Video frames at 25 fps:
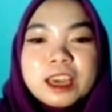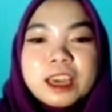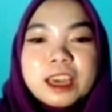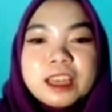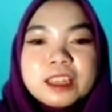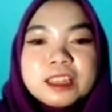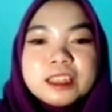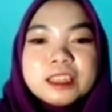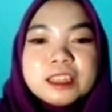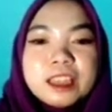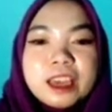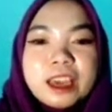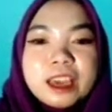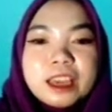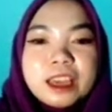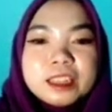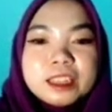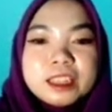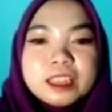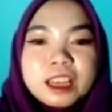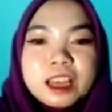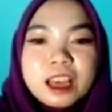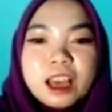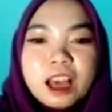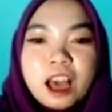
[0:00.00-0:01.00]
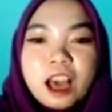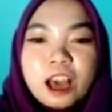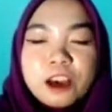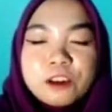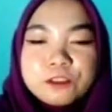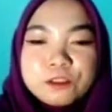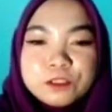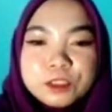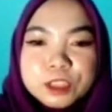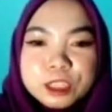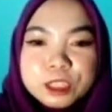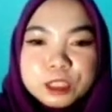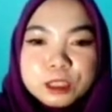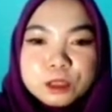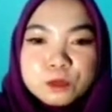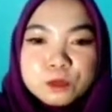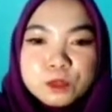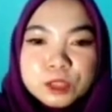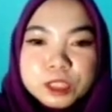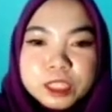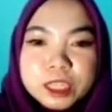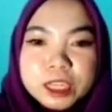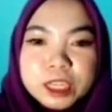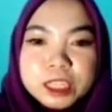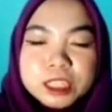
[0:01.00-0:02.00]
And then after
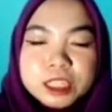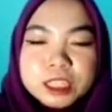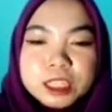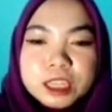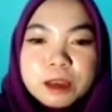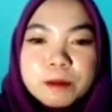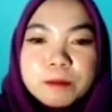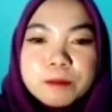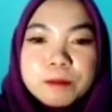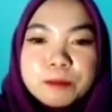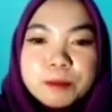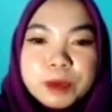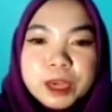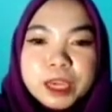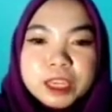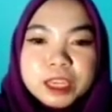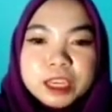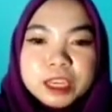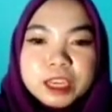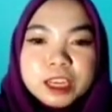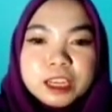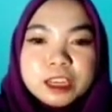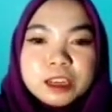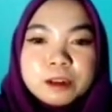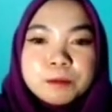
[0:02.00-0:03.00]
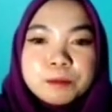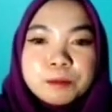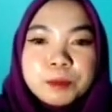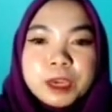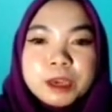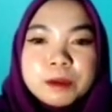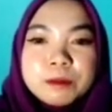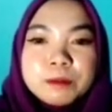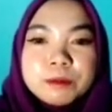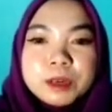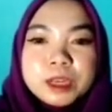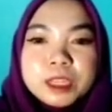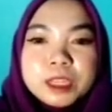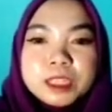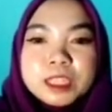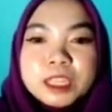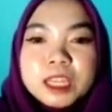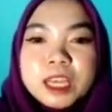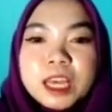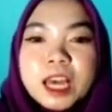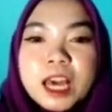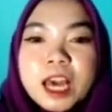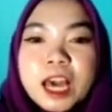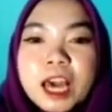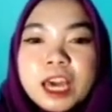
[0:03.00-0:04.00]
Susan's make a payment,
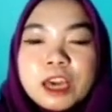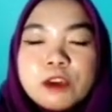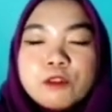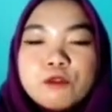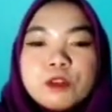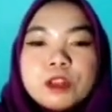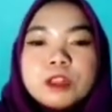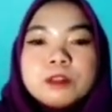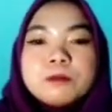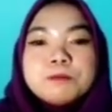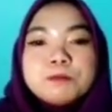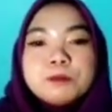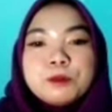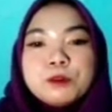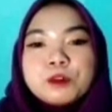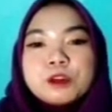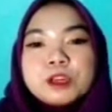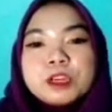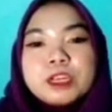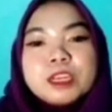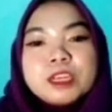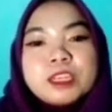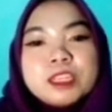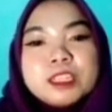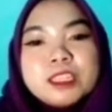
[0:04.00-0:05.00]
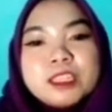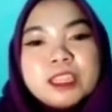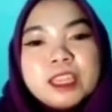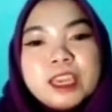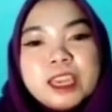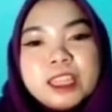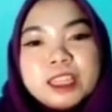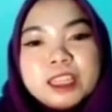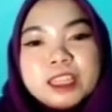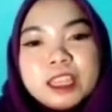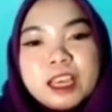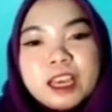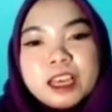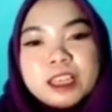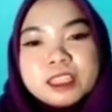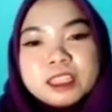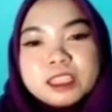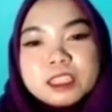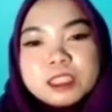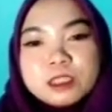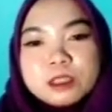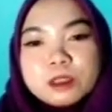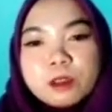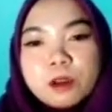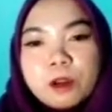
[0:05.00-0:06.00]
I will put a data
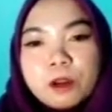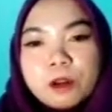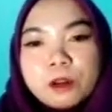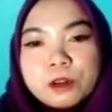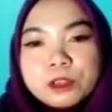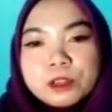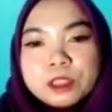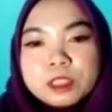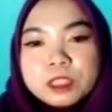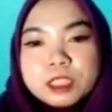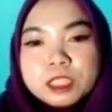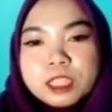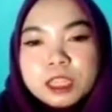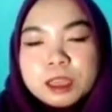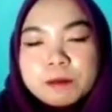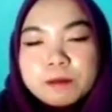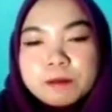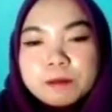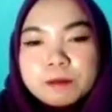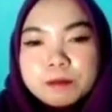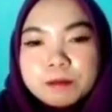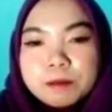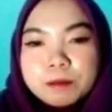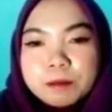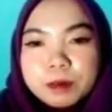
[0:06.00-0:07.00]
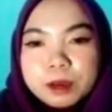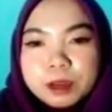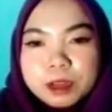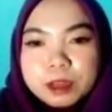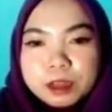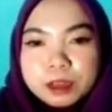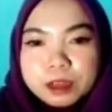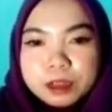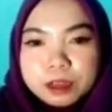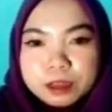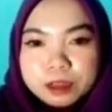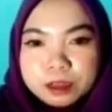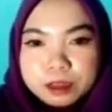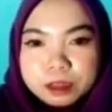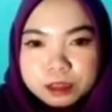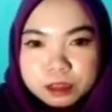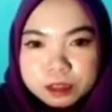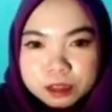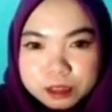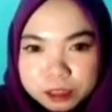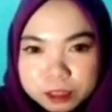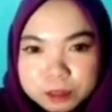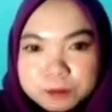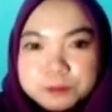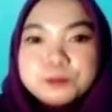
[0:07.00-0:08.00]
store
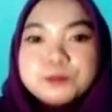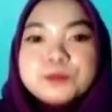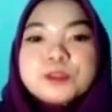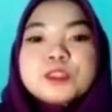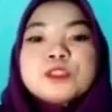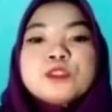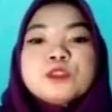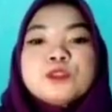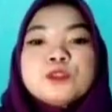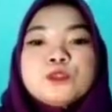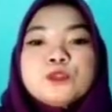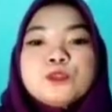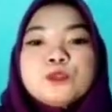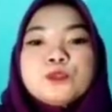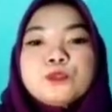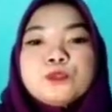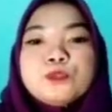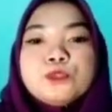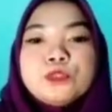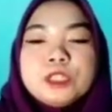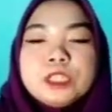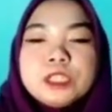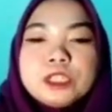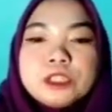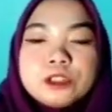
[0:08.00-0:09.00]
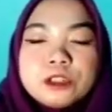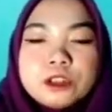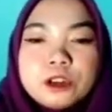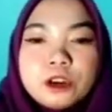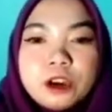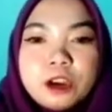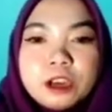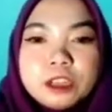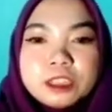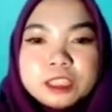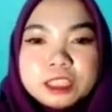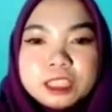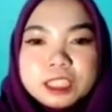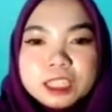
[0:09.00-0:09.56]
symbol to record